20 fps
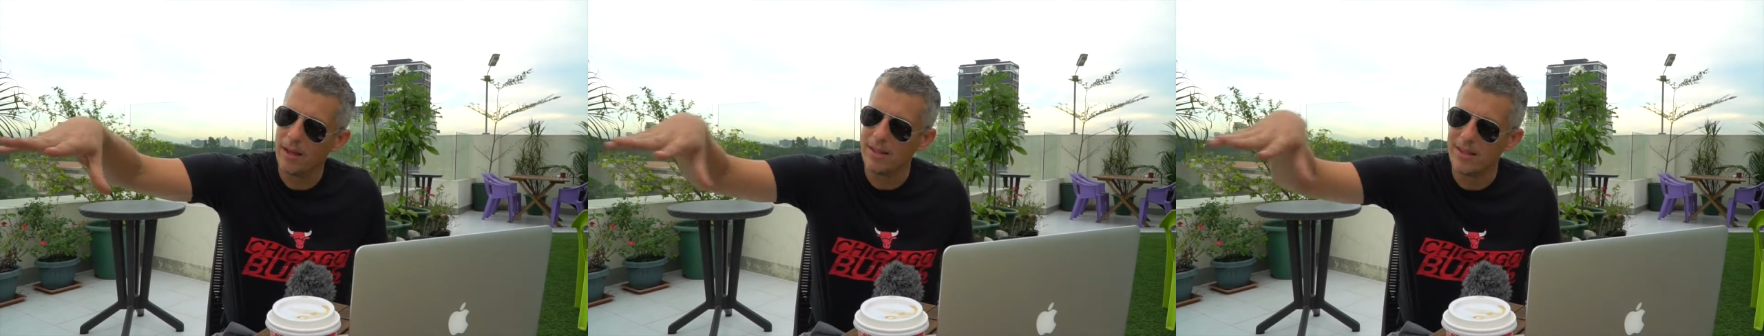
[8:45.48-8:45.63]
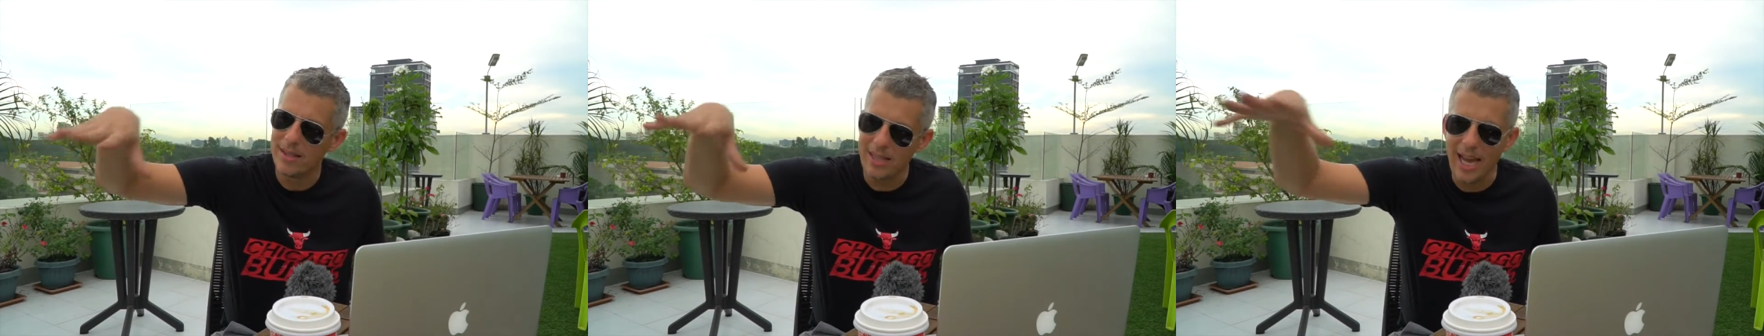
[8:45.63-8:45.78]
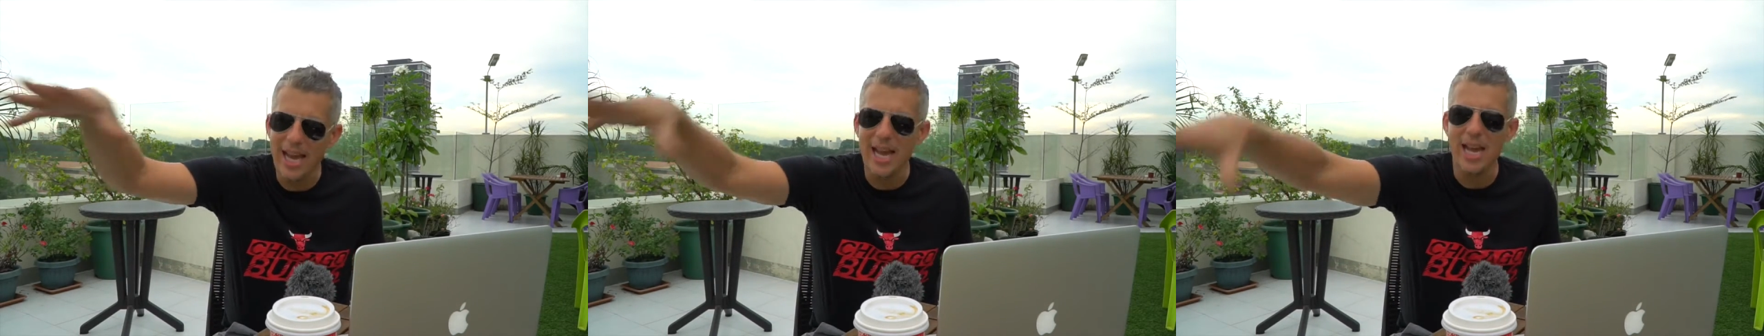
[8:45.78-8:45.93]

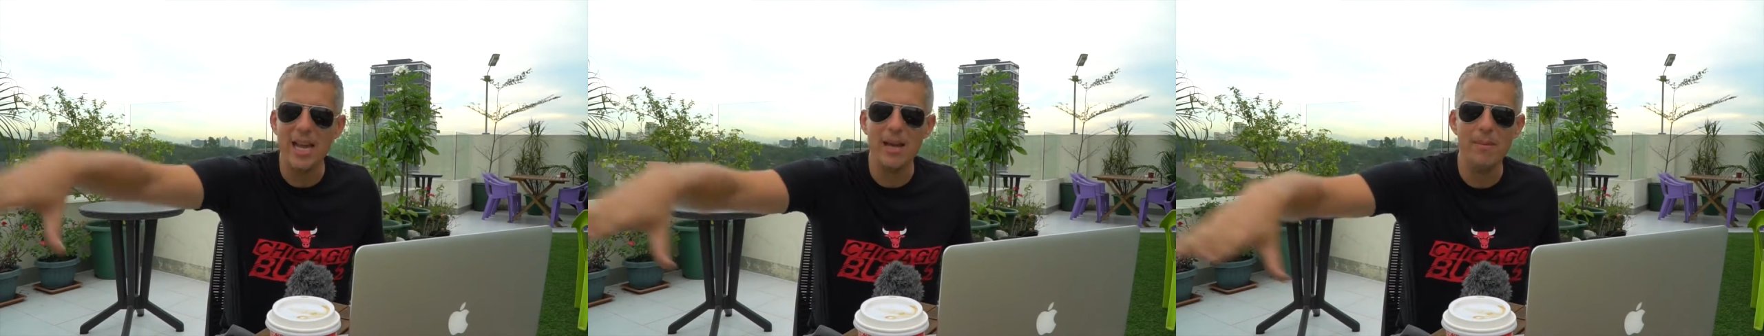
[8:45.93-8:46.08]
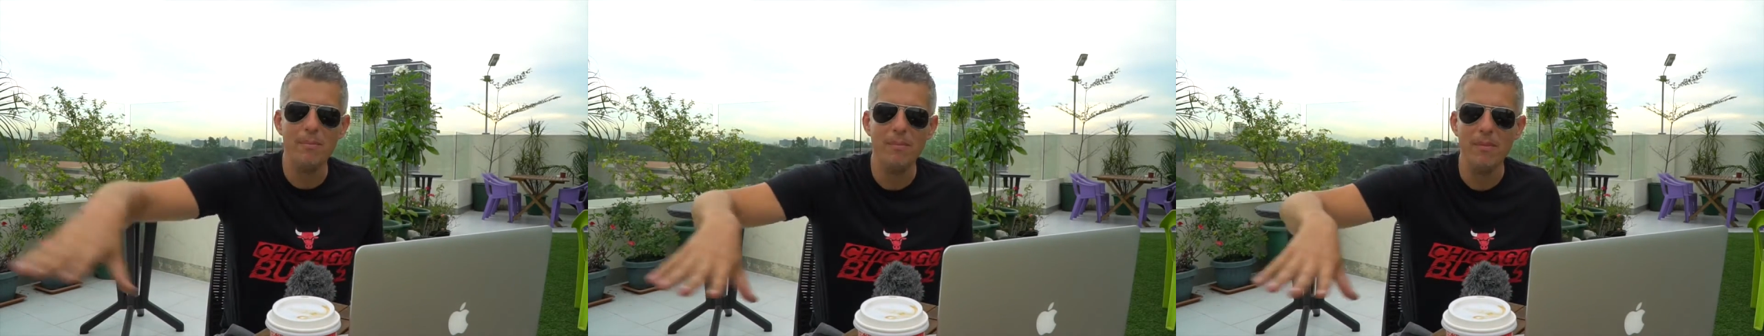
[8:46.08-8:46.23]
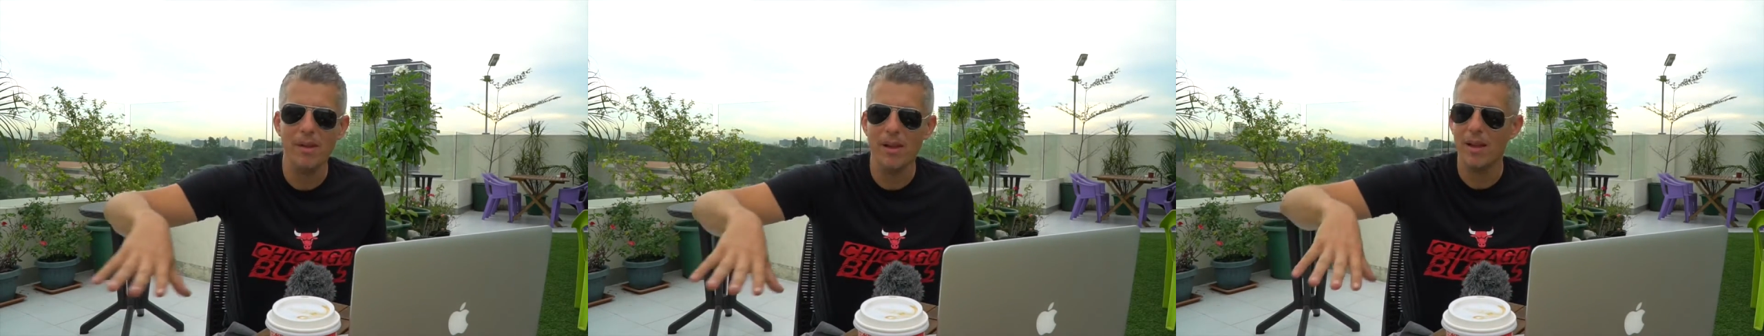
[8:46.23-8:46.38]

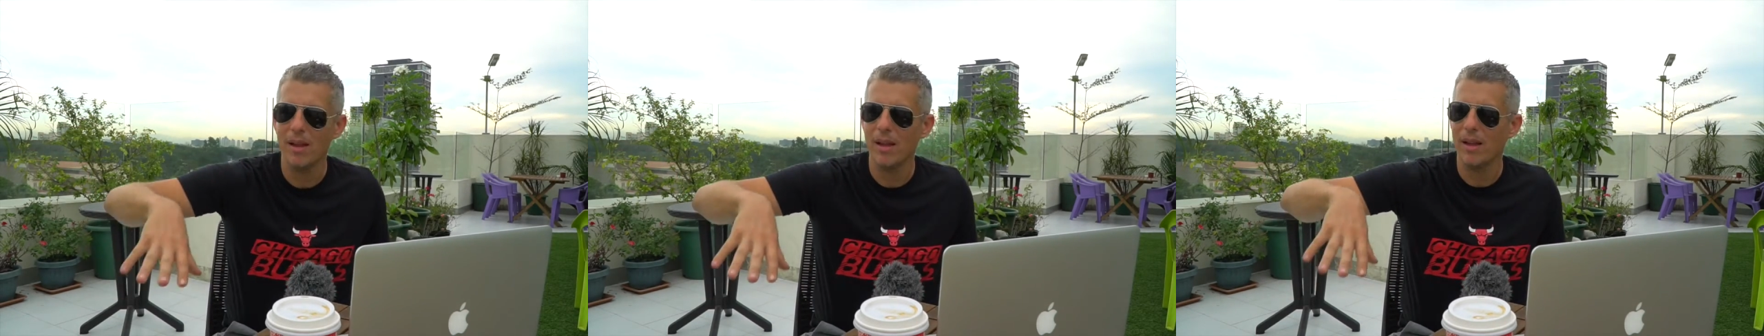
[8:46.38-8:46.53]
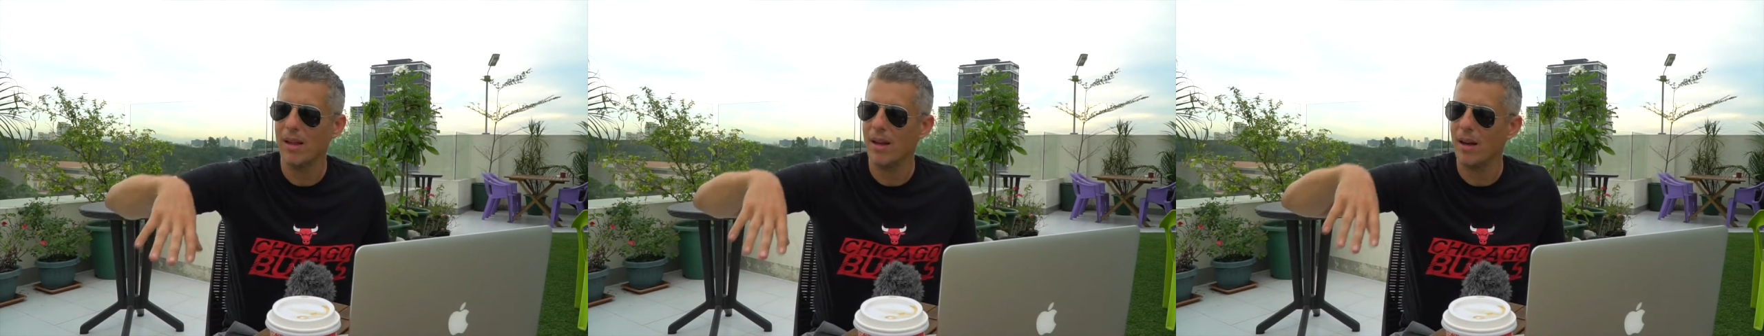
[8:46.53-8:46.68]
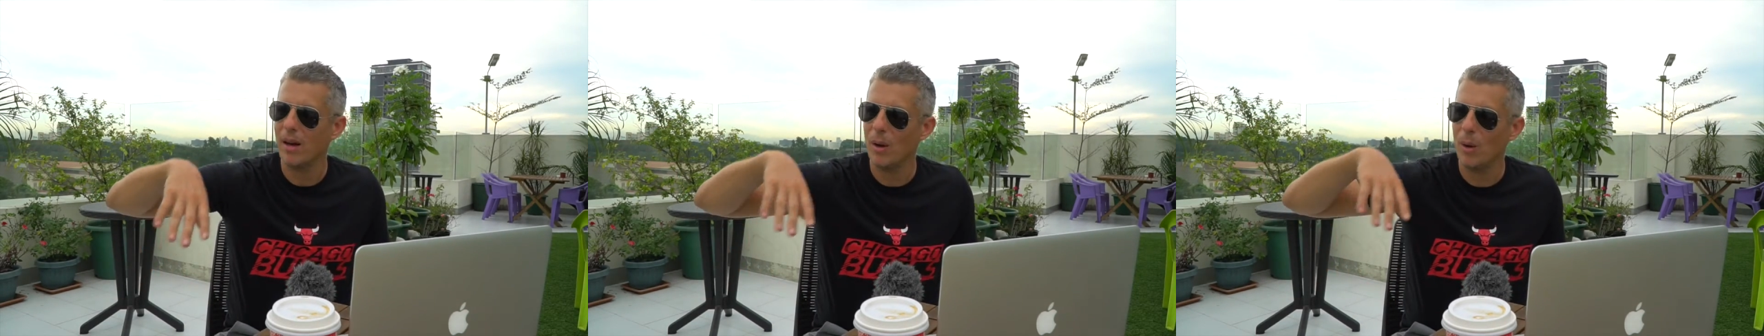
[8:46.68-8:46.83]
team,
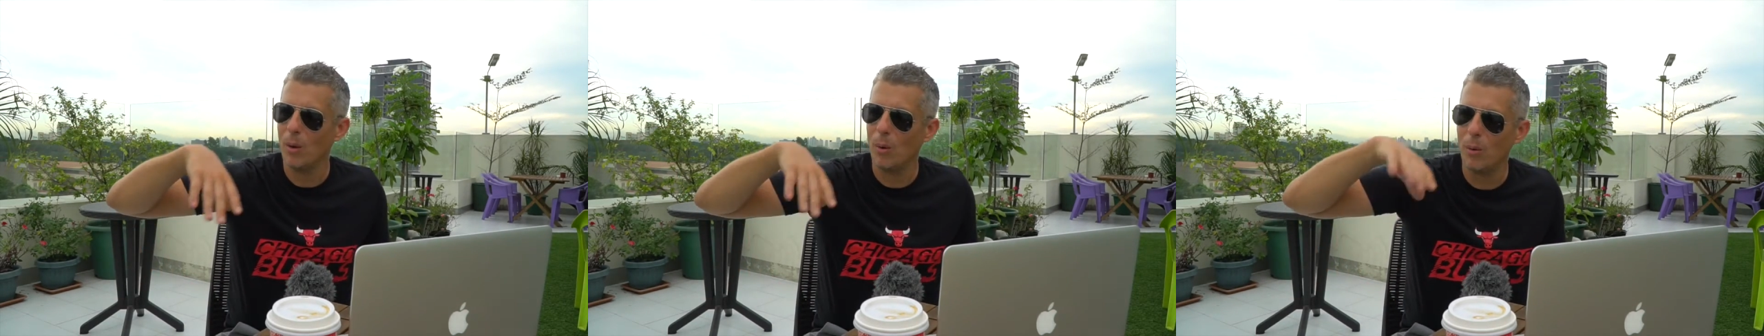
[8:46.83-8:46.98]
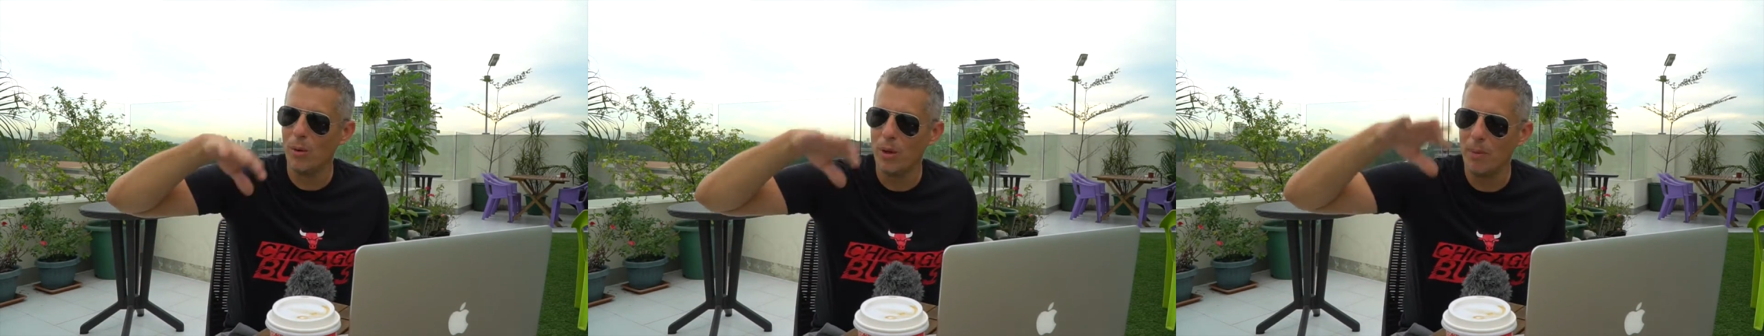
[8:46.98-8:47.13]
all